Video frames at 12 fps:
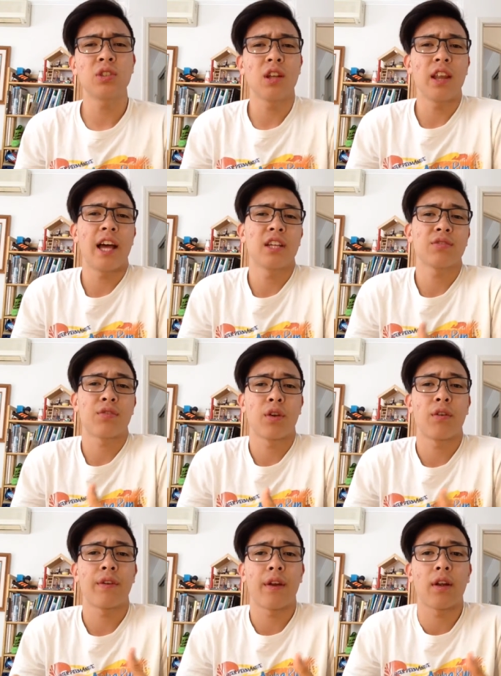to last
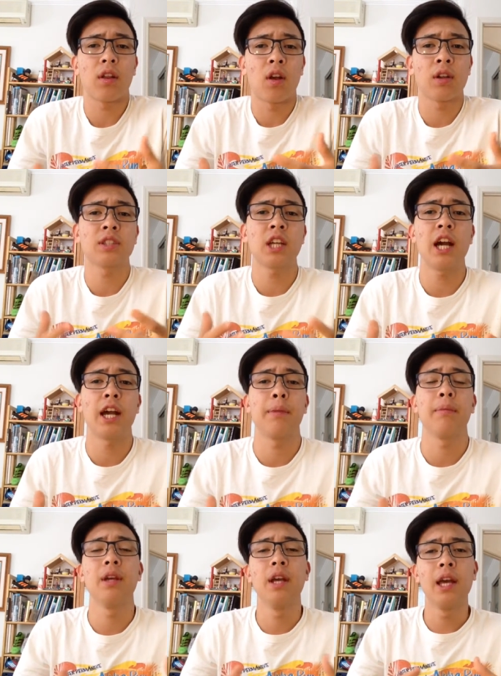for a very long time.